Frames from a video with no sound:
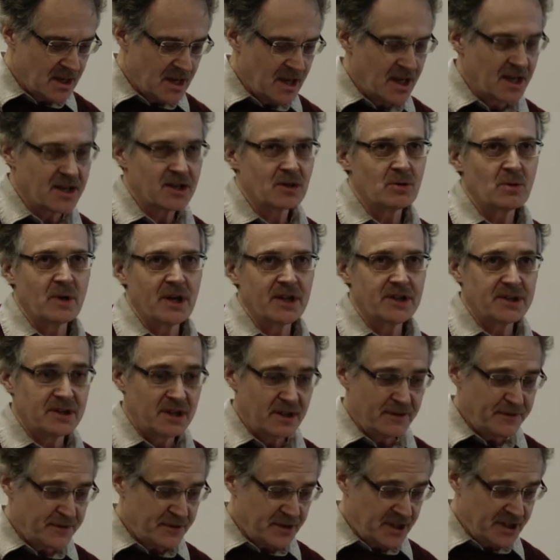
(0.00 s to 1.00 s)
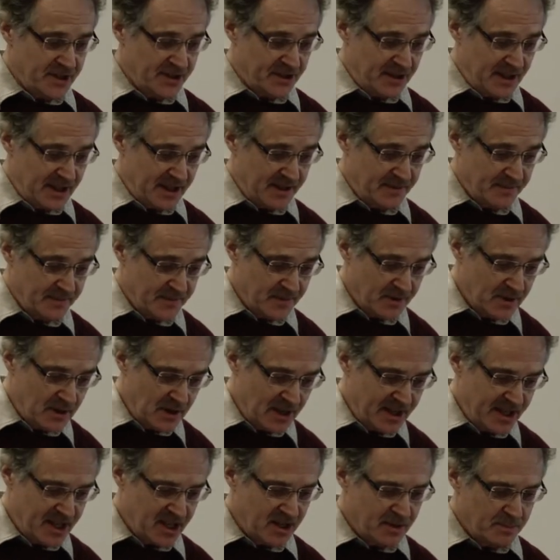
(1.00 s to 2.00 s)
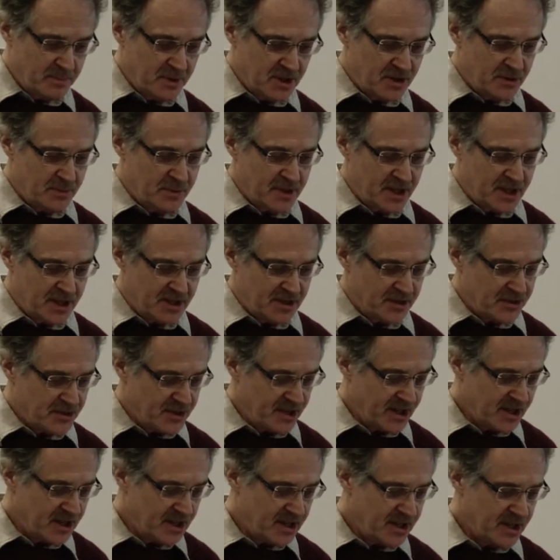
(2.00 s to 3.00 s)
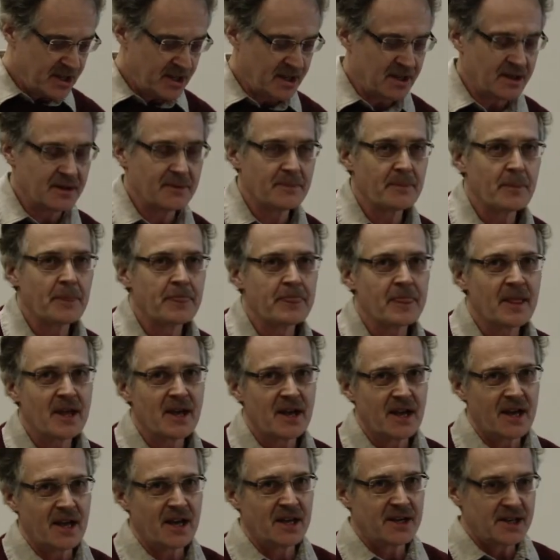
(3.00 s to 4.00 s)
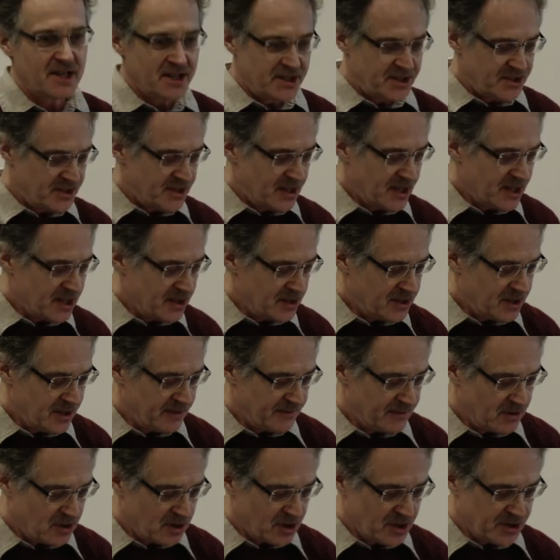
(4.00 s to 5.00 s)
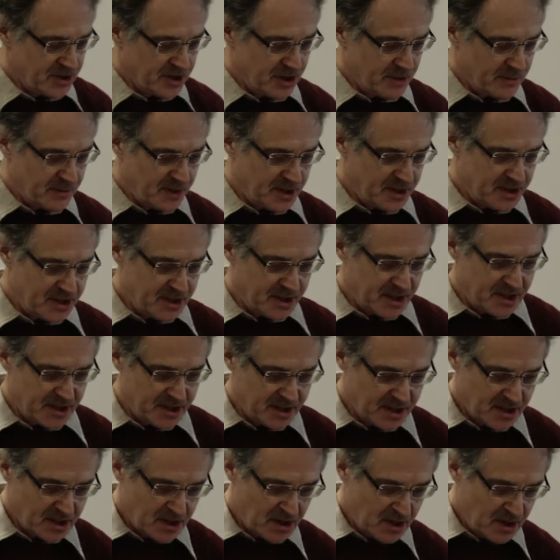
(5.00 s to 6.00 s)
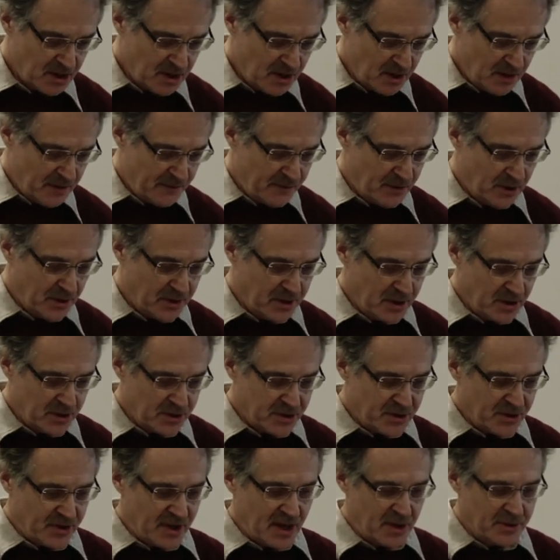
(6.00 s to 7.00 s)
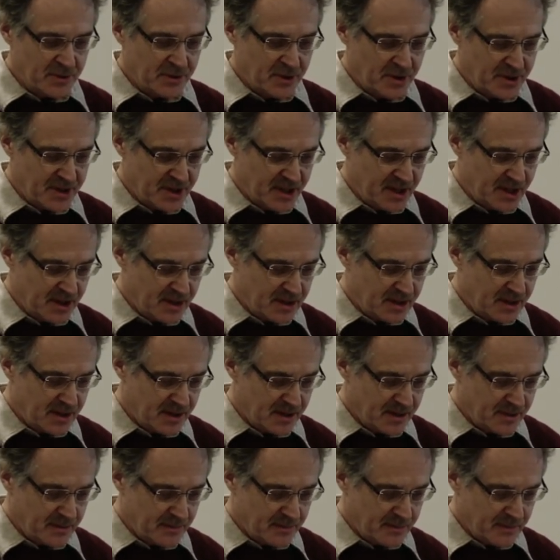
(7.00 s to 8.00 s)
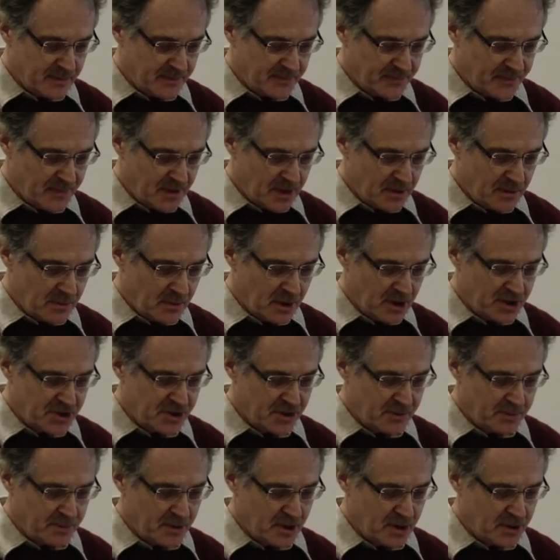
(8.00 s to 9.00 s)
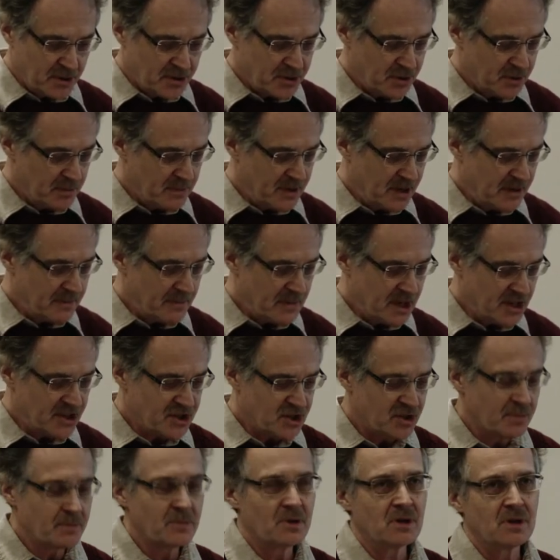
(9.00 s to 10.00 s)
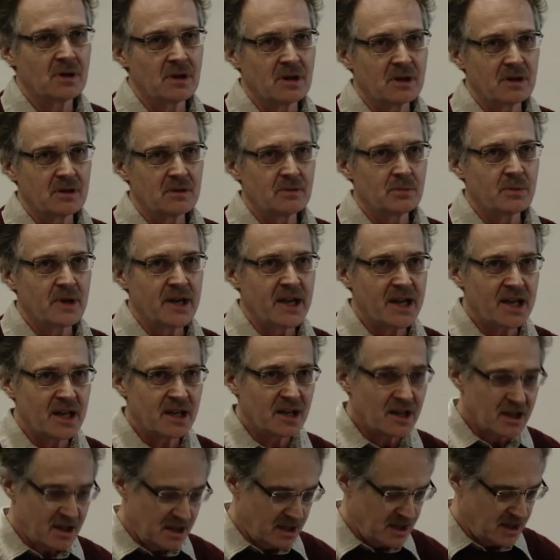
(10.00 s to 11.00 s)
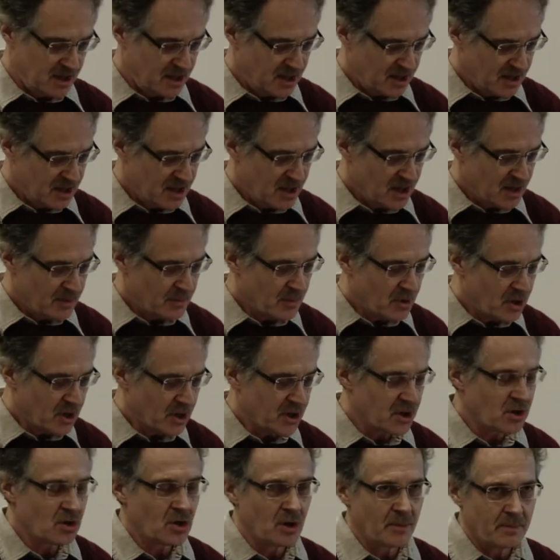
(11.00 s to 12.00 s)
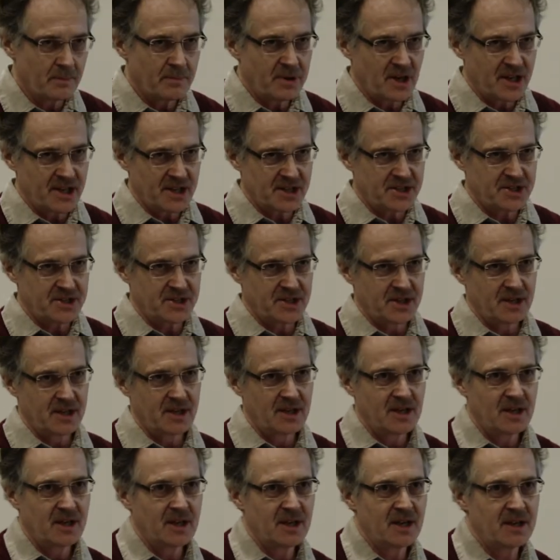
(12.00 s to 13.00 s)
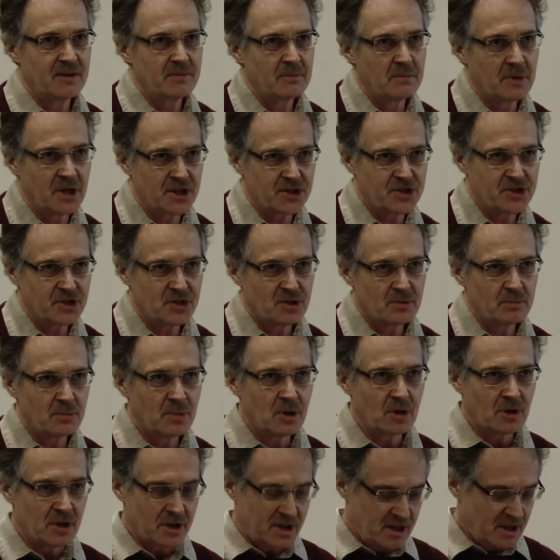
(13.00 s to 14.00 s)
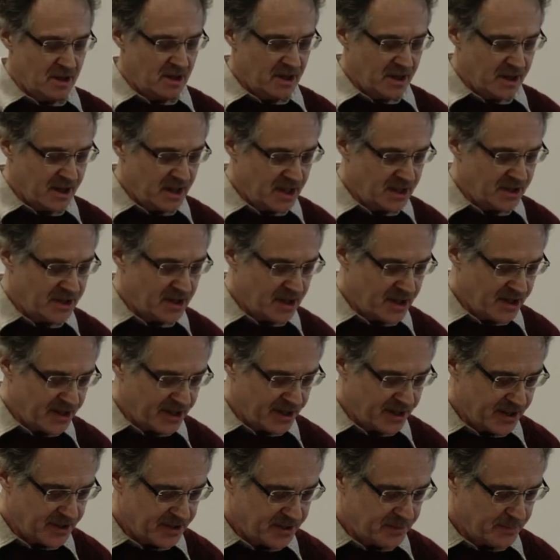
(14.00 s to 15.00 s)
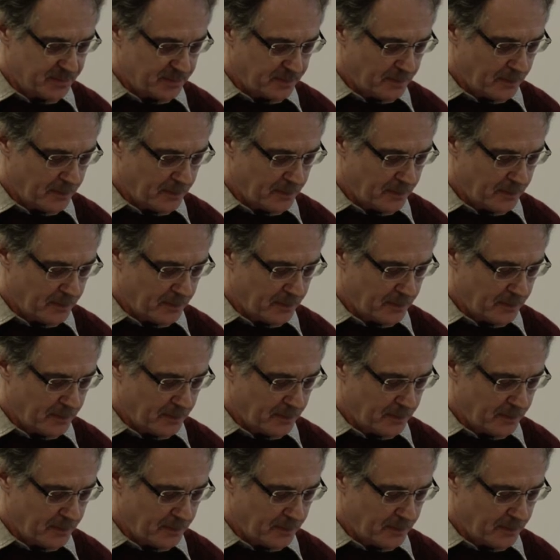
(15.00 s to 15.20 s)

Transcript: And quite differently, the link between drinking and its negative consequences for those around the drinker was supposed to be much more vague, more complex, and much more indirect.